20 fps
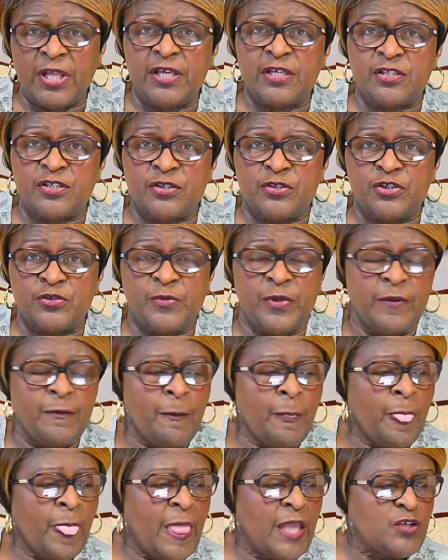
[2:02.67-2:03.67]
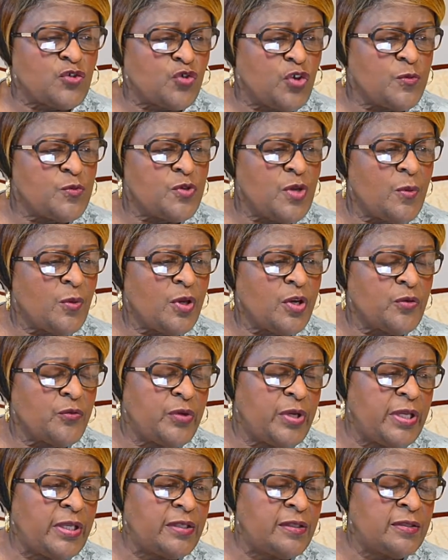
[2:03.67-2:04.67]
excuse me, the scripture I'm going to
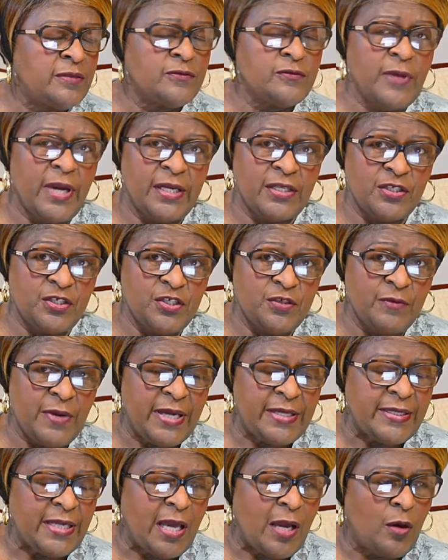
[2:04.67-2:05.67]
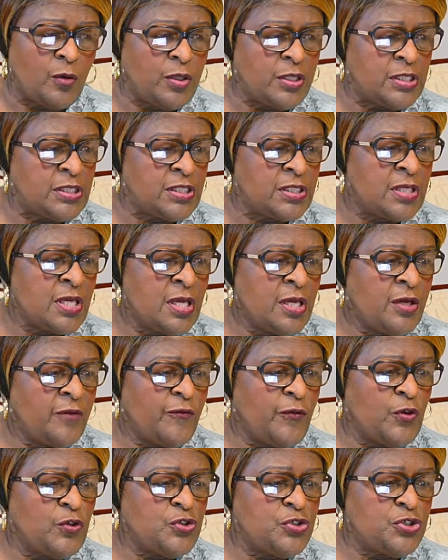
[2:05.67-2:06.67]
read right to you right now is
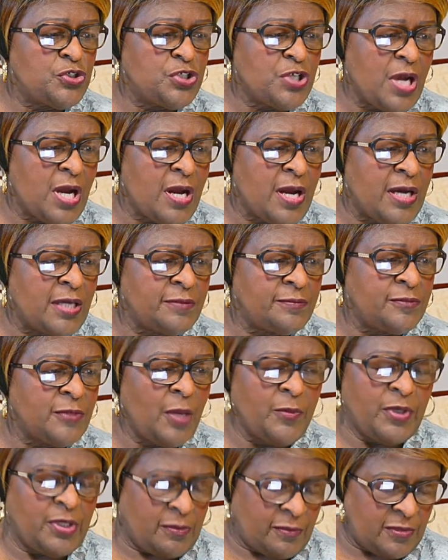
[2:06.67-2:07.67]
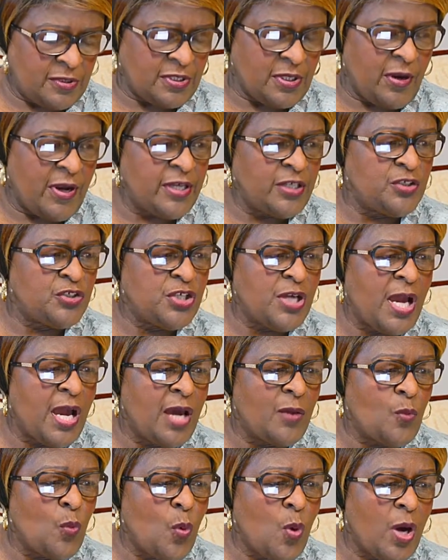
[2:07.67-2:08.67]
John
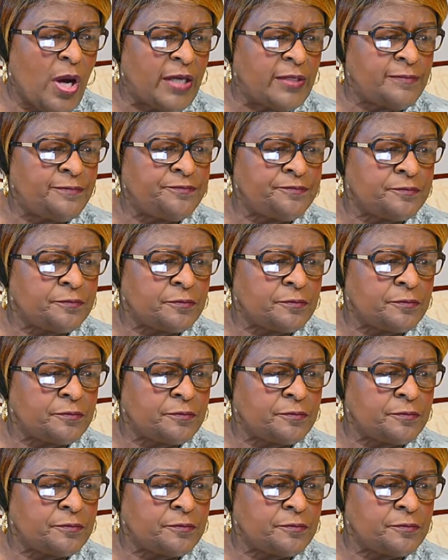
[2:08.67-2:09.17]
1,